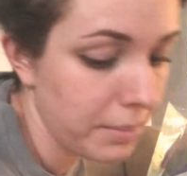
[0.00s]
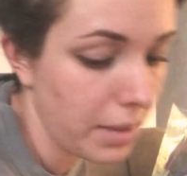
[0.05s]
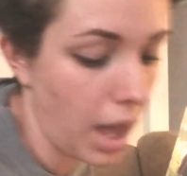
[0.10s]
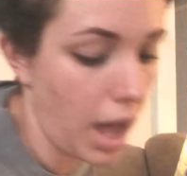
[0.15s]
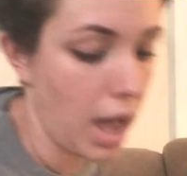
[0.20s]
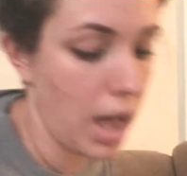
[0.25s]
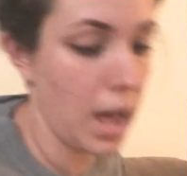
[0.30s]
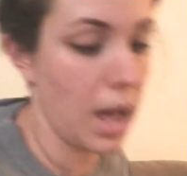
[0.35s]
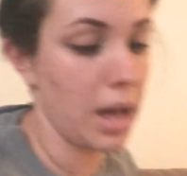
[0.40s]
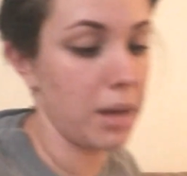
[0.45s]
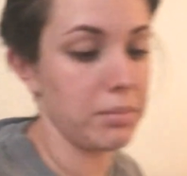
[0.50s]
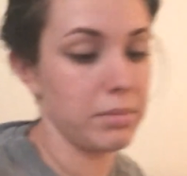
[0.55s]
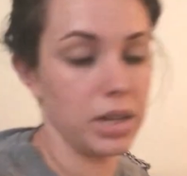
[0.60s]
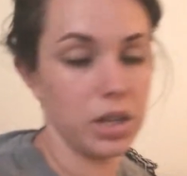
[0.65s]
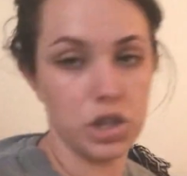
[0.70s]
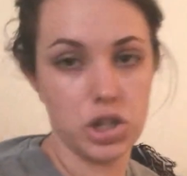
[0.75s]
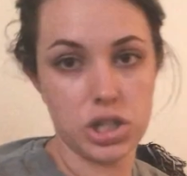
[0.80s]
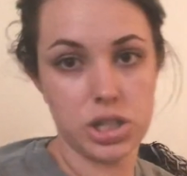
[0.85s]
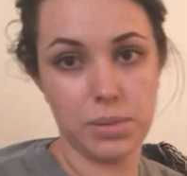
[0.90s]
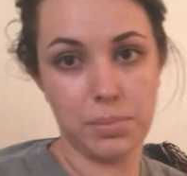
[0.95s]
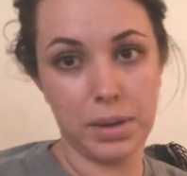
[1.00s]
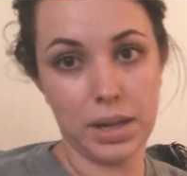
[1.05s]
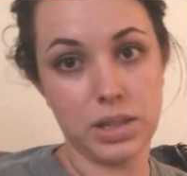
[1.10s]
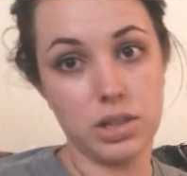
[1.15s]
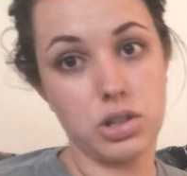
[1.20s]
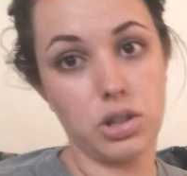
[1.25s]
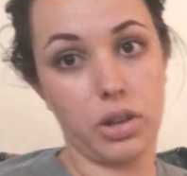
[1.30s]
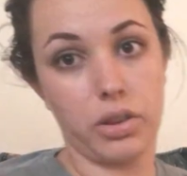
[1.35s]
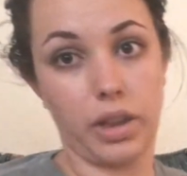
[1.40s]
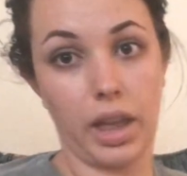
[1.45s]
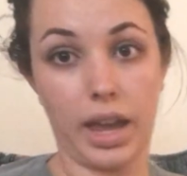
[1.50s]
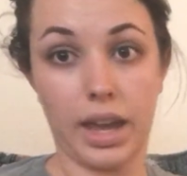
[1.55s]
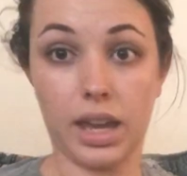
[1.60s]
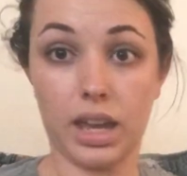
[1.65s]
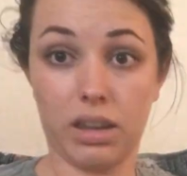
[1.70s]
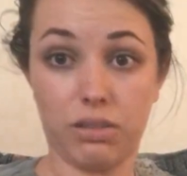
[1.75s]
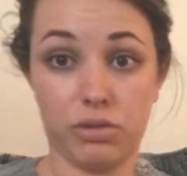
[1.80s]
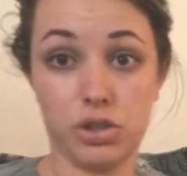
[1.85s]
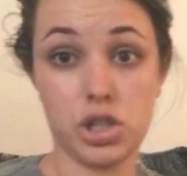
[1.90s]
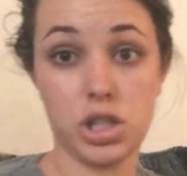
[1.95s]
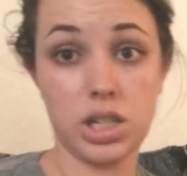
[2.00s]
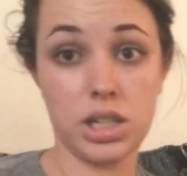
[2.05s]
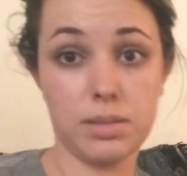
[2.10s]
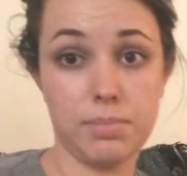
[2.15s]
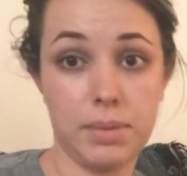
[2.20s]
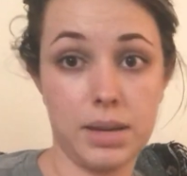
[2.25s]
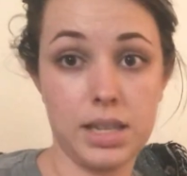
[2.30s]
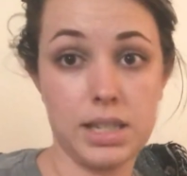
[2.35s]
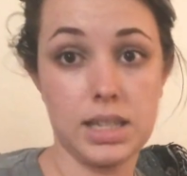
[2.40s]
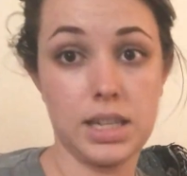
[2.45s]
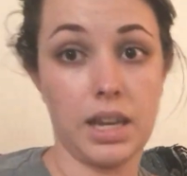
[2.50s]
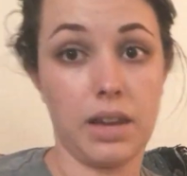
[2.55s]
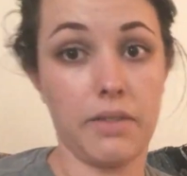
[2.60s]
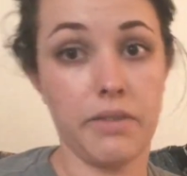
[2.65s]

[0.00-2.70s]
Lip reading: It just depends on, like, if she's busy,